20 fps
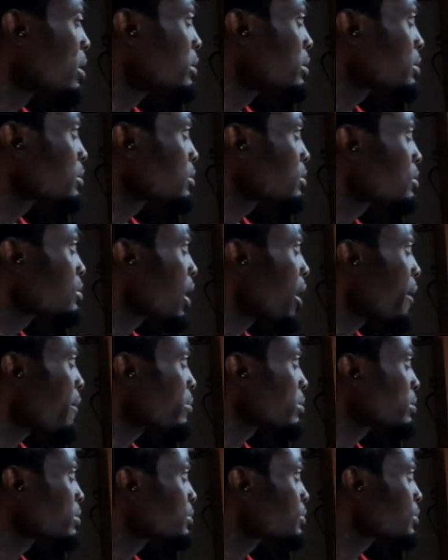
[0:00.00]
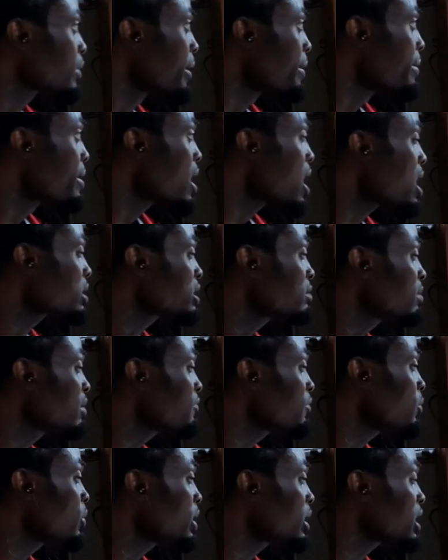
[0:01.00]
Mm. After my
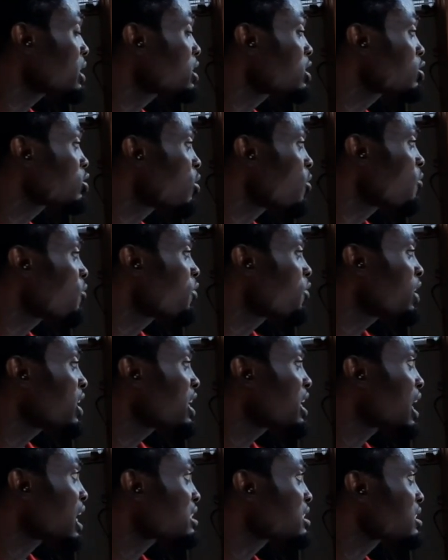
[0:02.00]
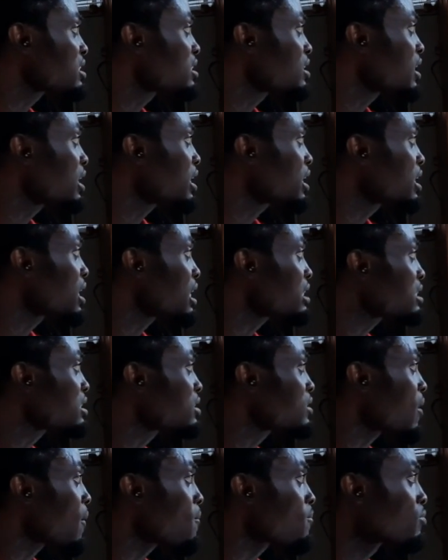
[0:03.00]
friend get to something, it just, it just
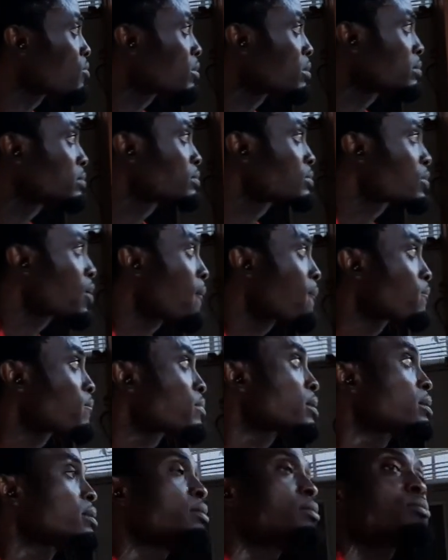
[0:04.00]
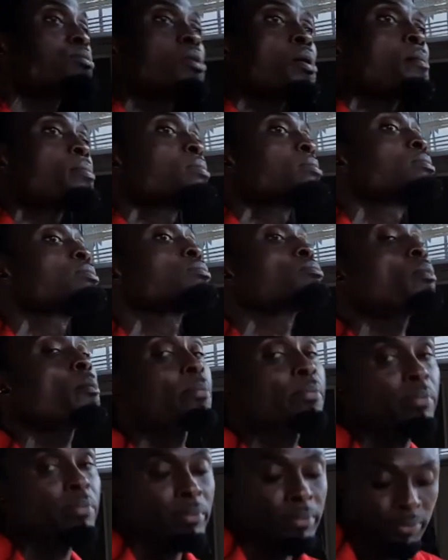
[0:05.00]
something. Just enteritis
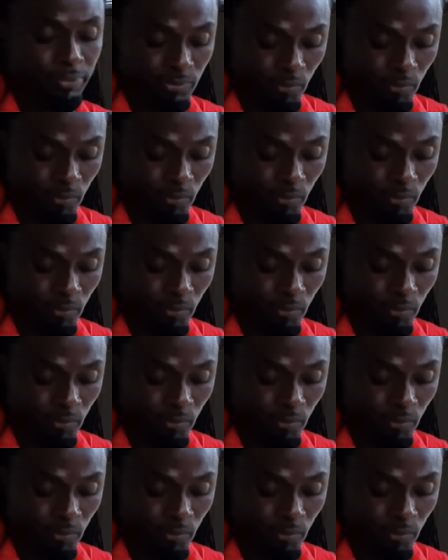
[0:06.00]
thing there.